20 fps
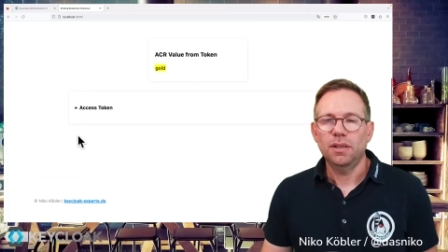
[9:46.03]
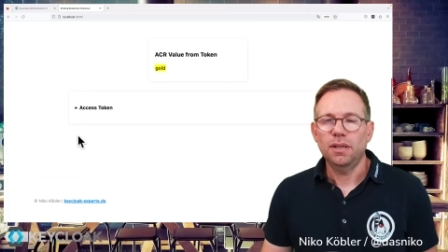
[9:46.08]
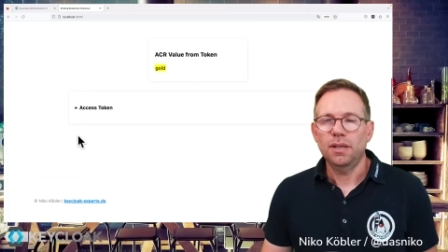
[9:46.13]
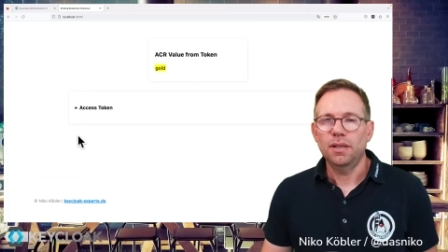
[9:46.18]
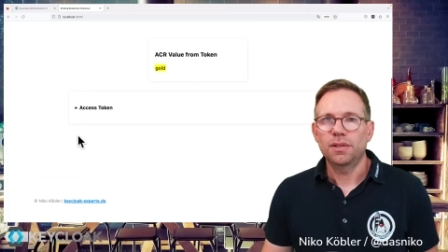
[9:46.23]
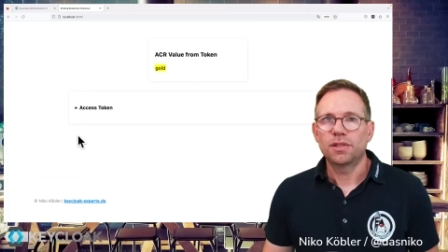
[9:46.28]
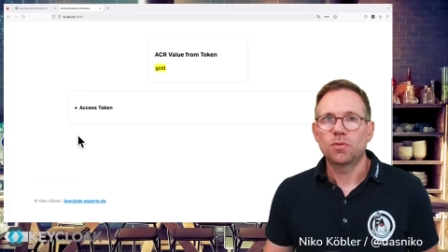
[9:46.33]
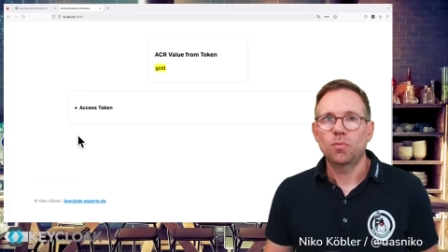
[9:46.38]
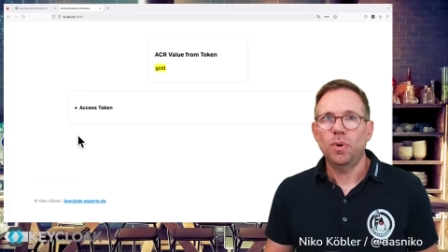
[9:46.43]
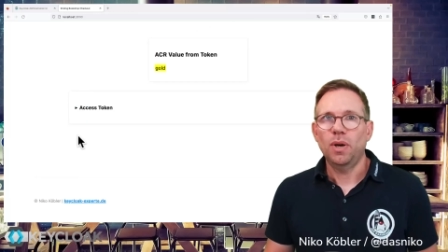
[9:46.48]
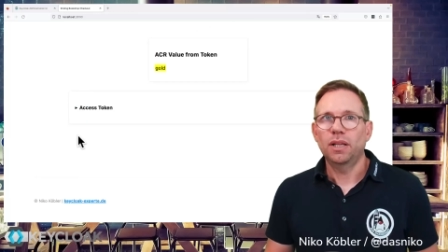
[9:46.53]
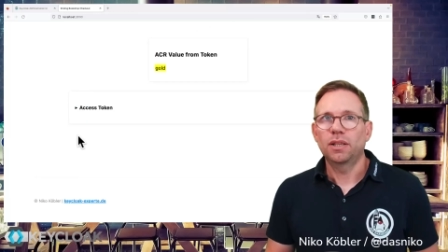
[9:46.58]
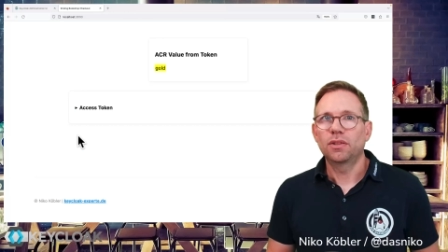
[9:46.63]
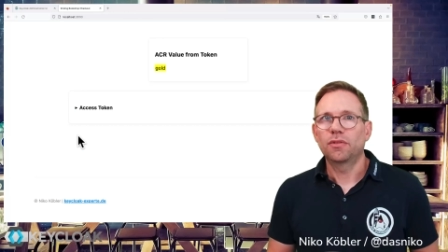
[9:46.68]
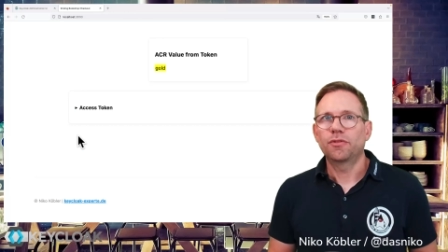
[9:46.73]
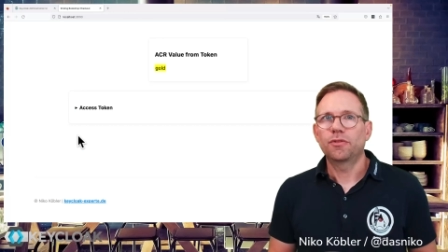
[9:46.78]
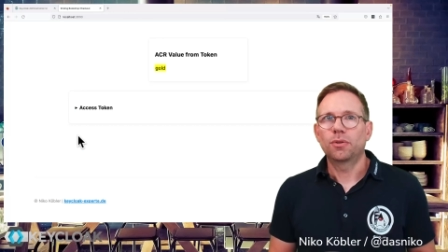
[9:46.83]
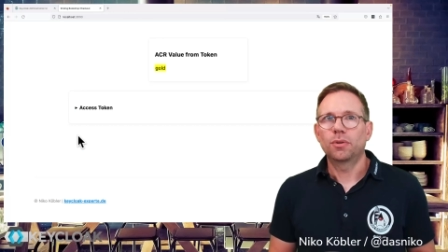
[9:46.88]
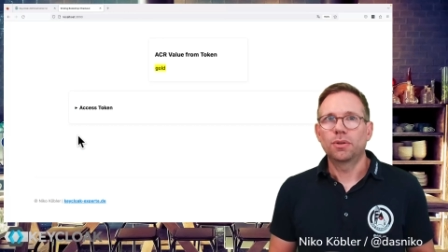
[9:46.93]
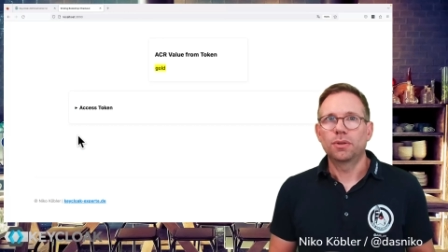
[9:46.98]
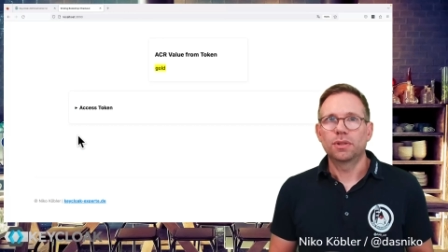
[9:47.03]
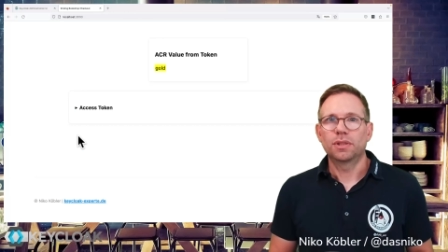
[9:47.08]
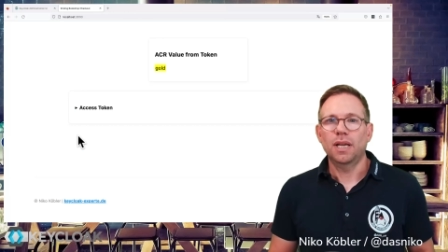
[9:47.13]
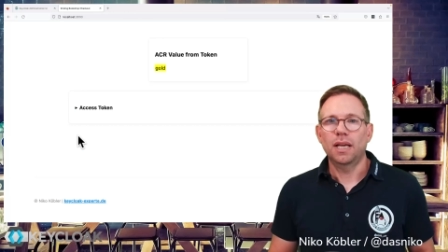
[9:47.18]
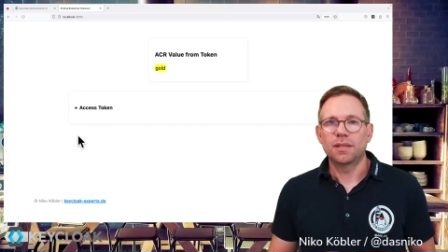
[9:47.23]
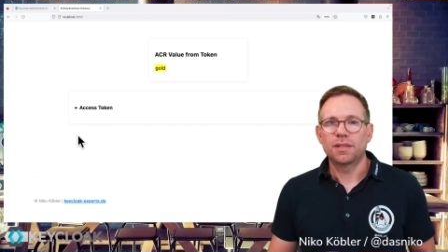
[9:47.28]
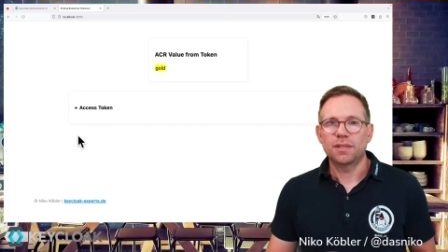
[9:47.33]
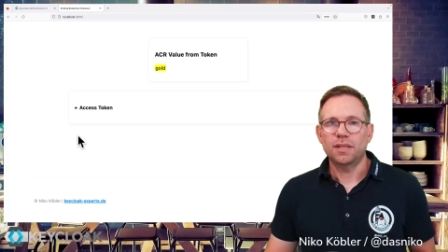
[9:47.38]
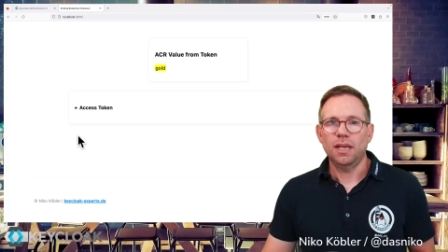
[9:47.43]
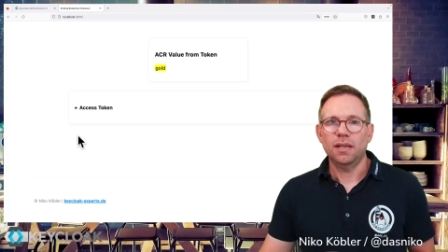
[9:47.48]
is valid for
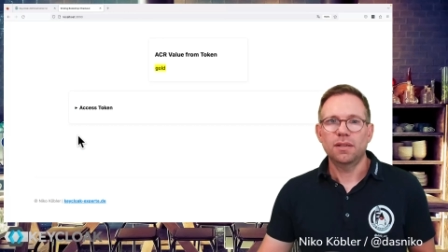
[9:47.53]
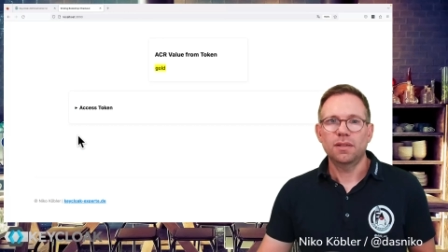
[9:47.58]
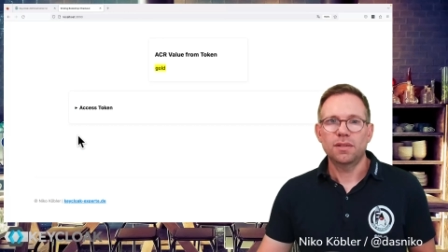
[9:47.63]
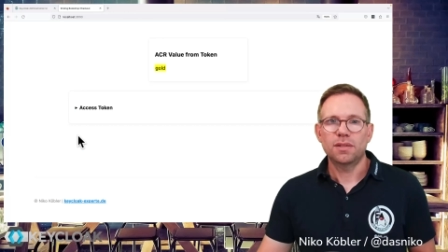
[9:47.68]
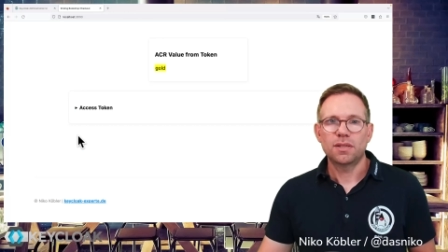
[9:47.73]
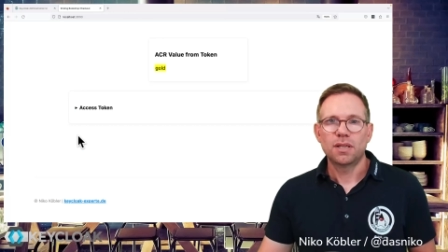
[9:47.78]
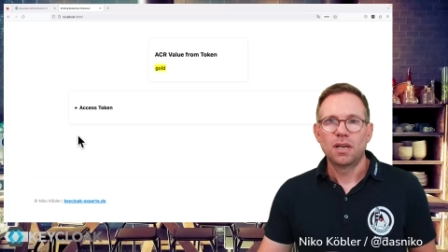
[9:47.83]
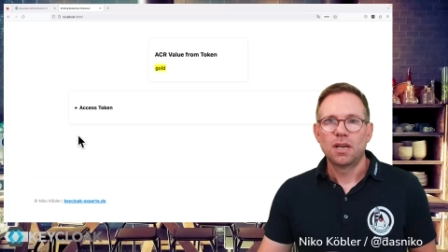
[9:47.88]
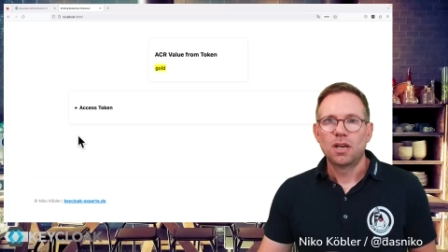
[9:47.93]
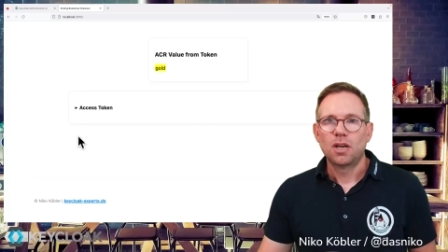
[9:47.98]
10 seconds,